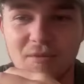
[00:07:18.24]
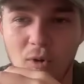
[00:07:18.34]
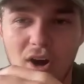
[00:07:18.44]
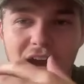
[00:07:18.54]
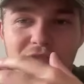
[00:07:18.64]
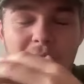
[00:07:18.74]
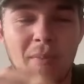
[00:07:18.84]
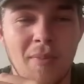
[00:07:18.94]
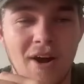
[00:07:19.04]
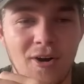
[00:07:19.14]
what I rap
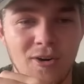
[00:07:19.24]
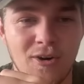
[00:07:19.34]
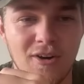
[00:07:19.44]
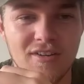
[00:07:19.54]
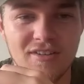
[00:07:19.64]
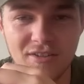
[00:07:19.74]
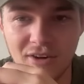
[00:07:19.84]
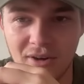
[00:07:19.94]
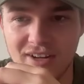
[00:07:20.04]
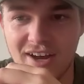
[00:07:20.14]
about a lot, you
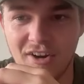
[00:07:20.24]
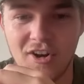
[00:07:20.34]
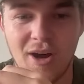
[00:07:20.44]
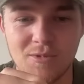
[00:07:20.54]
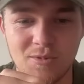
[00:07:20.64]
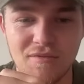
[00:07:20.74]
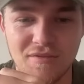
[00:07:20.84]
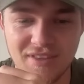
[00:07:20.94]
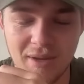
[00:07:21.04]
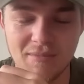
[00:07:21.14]
know, it kind of comes with
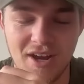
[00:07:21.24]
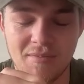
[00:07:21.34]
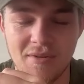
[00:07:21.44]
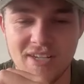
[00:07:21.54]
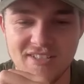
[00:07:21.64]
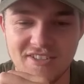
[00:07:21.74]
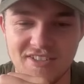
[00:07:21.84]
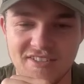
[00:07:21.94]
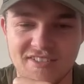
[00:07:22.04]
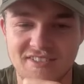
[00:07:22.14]
them type of
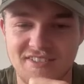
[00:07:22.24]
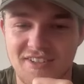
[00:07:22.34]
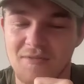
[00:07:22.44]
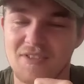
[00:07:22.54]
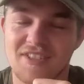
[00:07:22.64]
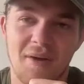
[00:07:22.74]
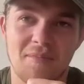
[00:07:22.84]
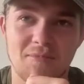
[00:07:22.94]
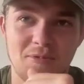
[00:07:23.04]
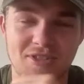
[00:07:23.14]
messages. Obviously, like
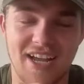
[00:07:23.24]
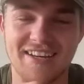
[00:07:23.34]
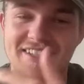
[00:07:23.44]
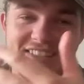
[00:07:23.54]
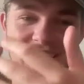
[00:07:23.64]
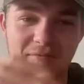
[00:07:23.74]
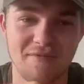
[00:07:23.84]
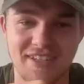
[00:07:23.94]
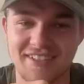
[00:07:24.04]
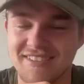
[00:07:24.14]
people say the stand
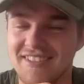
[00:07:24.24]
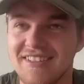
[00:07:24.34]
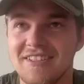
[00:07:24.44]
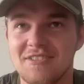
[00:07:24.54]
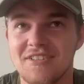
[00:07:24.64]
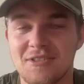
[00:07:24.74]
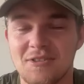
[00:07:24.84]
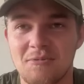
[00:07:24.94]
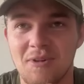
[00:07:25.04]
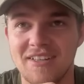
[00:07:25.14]
thing. It's it's a
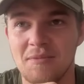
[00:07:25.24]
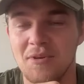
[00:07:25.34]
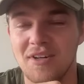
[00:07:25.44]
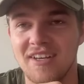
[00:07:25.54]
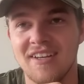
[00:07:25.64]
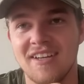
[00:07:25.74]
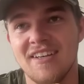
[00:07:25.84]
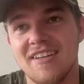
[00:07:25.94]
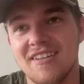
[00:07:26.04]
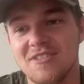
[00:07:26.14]
good way to put it
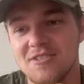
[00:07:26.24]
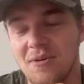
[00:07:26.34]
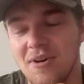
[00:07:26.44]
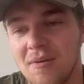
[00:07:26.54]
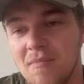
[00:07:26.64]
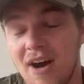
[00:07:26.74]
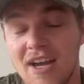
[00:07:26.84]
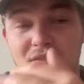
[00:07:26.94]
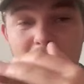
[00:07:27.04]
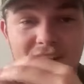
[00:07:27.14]
so um, I
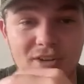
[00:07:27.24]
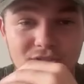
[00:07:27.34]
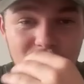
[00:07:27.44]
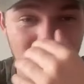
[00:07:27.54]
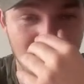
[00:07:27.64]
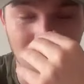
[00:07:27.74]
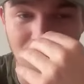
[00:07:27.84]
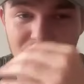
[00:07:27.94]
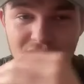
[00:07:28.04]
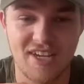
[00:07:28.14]
even made a song called
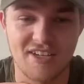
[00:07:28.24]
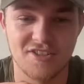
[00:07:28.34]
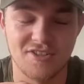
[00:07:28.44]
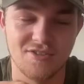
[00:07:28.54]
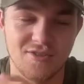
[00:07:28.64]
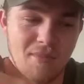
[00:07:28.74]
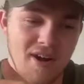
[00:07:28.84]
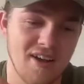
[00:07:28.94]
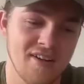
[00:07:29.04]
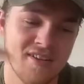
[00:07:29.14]
Conversations on
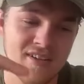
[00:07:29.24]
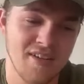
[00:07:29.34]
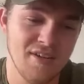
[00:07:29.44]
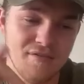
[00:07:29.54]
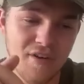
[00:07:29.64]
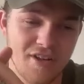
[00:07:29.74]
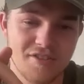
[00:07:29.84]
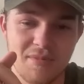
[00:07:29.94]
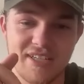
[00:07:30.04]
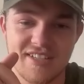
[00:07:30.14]
my
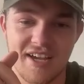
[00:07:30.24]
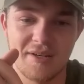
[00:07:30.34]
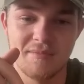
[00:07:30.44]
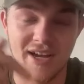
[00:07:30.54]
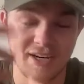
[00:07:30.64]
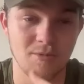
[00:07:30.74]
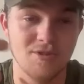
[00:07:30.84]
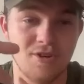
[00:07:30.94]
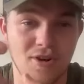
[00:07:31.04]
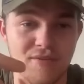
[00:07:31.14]
first mixtape, and it was
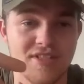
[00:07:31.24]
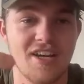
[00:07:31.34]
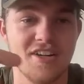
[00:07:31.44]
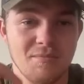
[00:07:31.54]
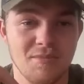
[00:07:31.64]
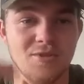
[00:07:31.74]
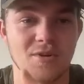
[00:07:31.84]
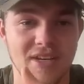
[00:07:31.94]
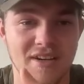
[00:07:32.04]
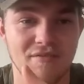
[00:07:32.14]
a conversation
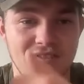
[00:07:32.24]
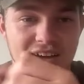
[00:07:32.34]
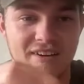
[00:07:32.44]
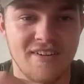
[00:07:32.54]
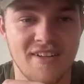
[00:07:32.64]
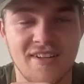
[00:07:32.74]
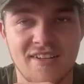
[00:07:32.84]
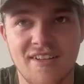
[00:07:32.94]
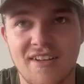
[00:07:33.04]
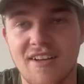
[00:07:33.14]
between me and a fan.
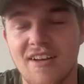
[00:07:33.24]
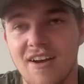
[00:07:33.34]
Yeah.